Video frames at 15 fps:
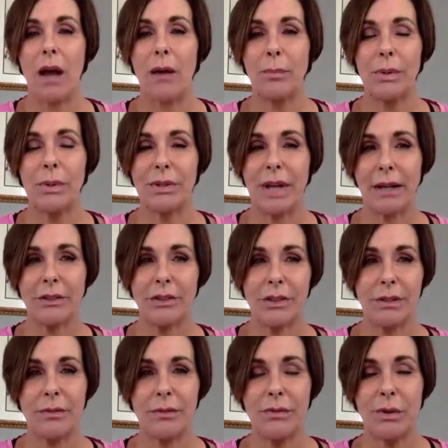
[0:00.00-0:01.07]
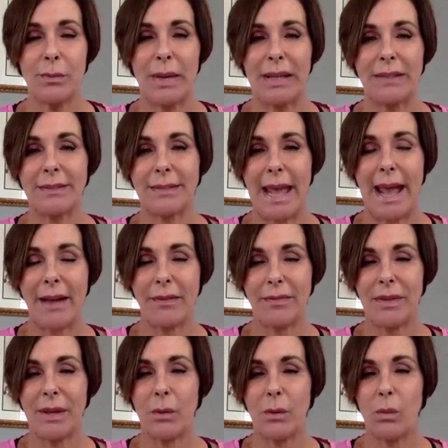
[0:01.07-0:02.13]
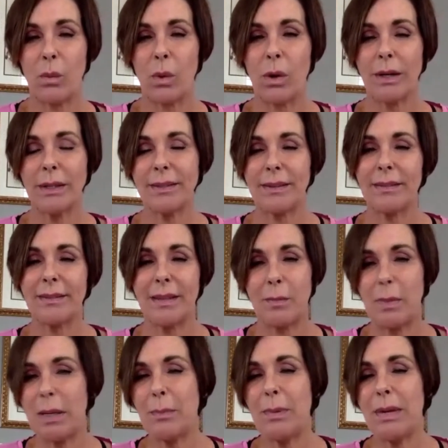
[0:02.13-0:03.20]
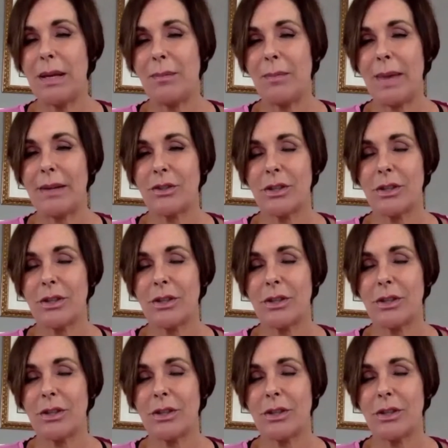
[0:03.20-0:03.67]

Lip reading: production for my staff that work the CBP measure.